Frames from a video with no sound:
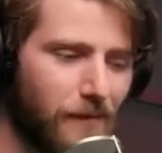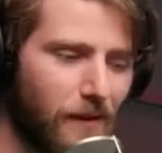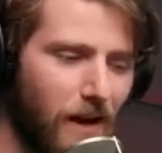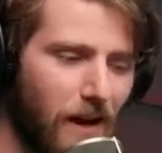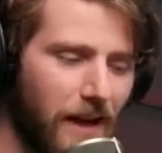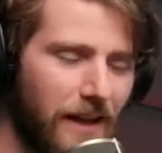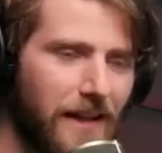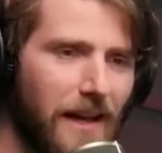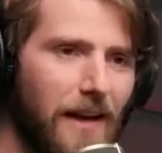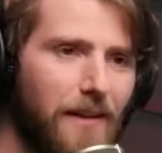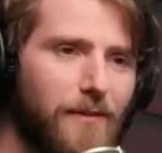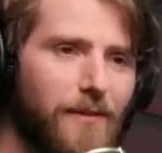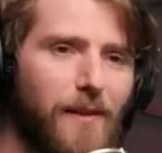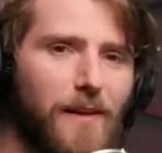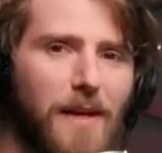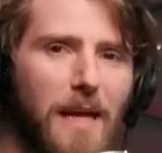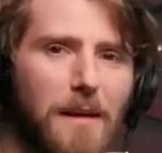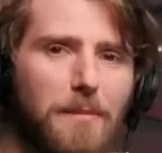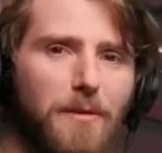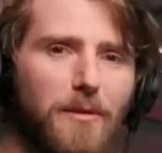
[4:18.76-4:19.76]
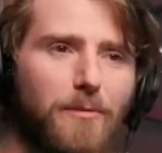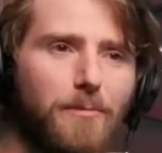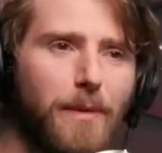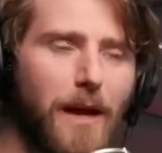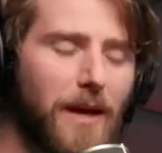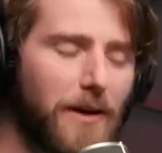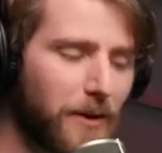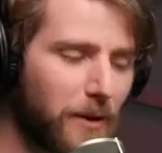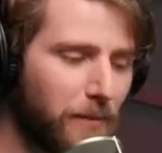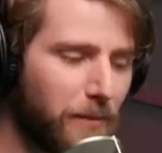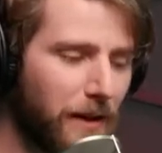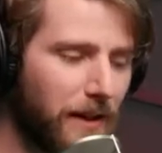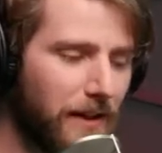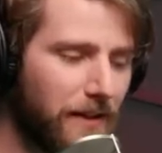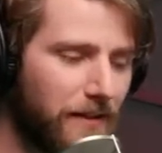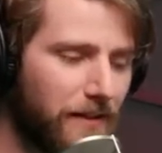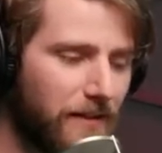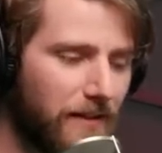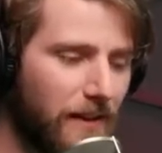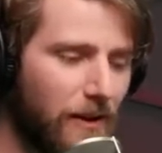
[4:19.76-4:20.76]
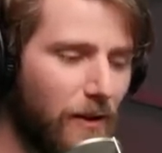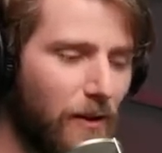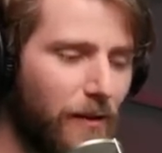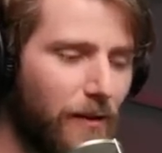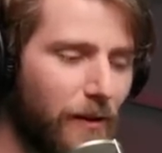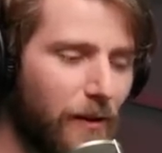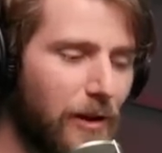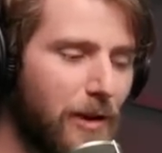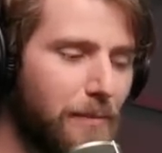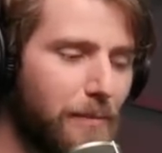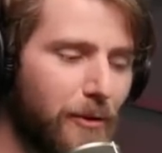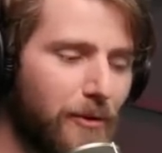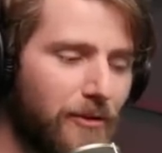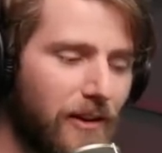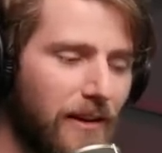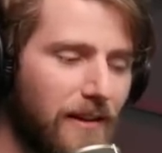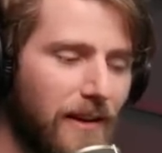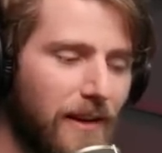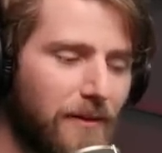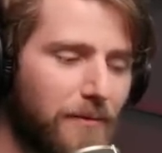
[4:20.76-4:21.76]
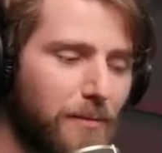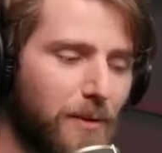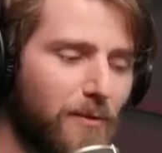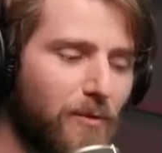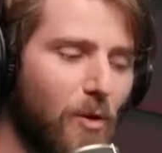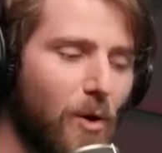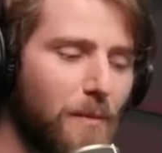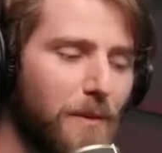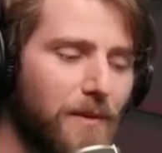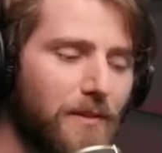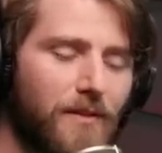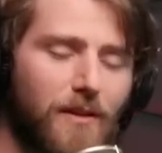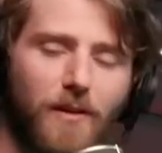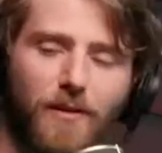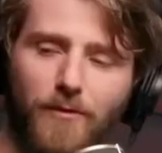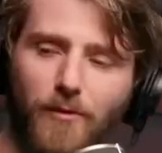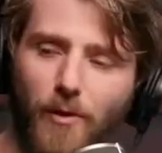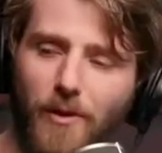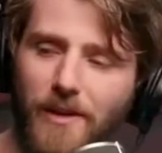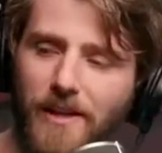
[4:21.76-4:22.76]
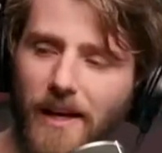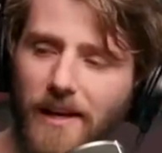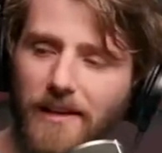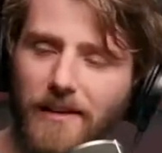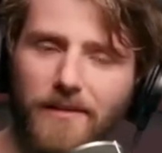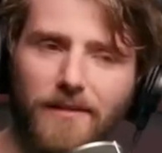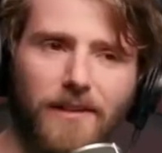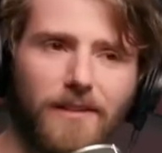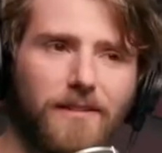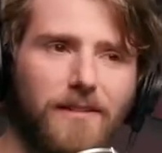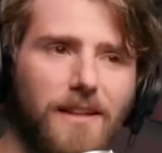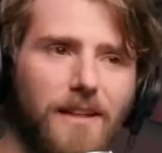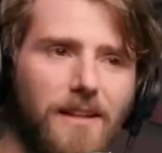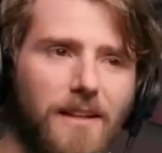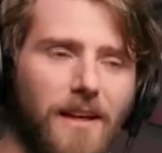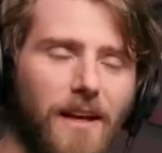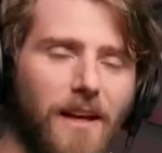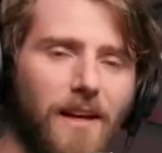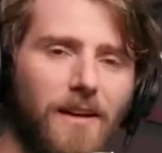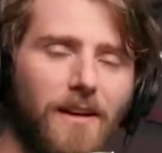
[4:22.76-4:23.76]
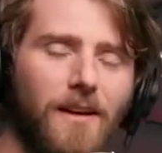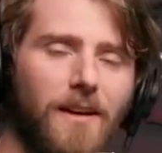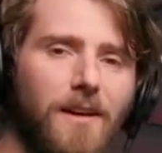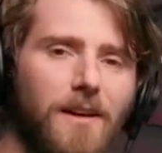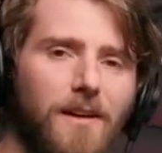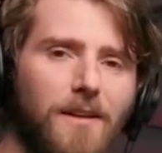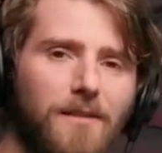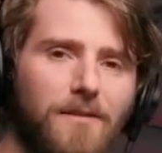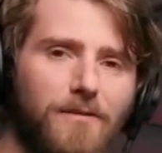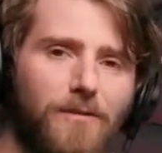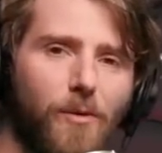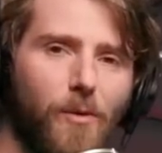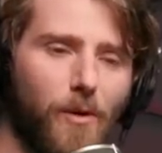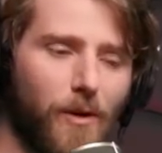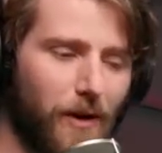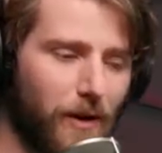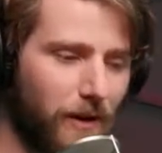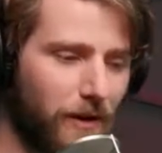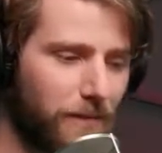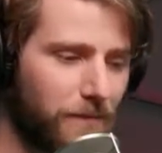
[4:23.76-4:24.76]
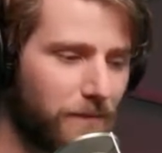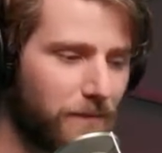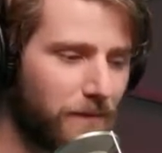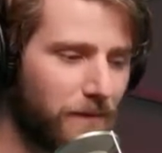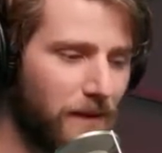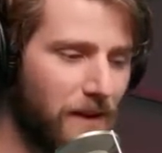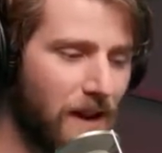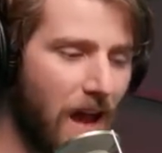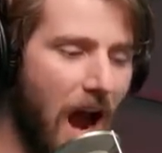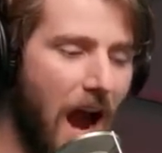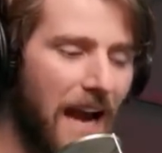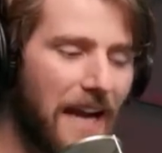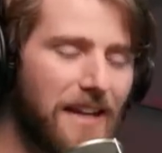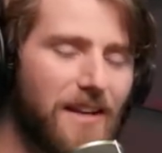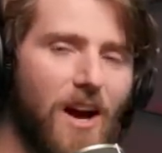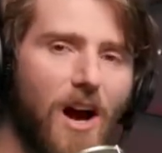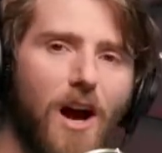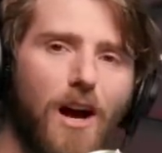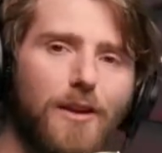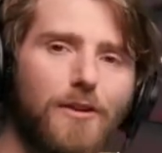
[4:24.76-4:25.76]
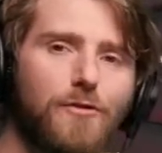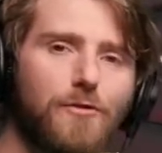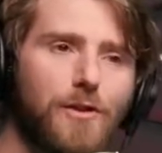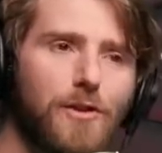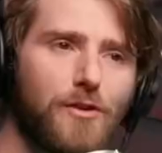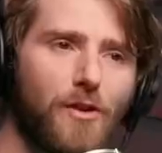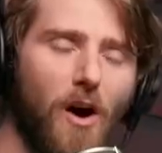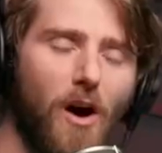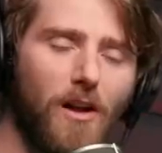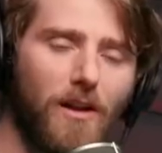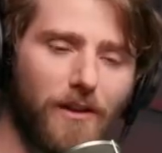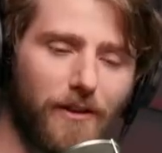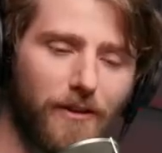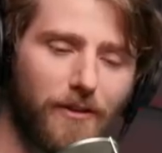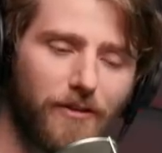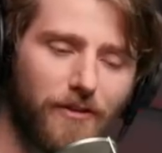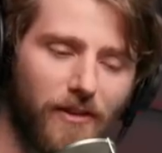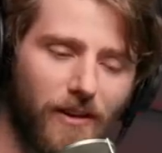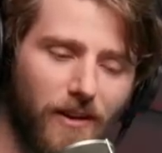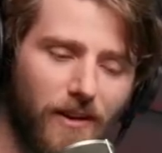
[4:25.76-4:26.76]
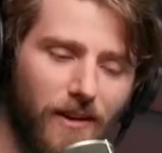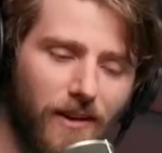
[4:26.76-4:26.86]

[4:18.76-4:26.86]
I guess the name is better, but it's still 30% less performance than a 4080 16 gig for $900.